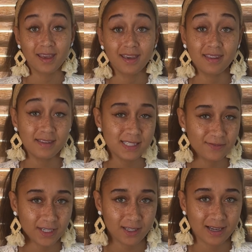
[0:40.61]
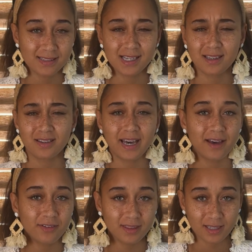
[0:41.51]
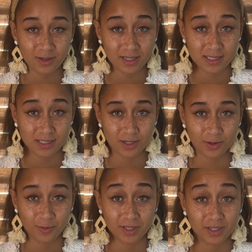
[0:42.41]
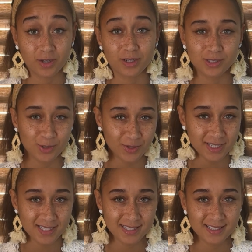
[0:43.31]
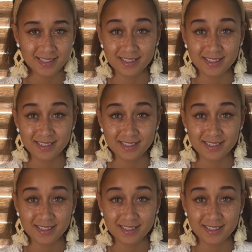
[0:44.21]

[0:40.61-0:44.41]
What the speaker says: In this video, I'll tell you everything you need to know, whether you're a tourist,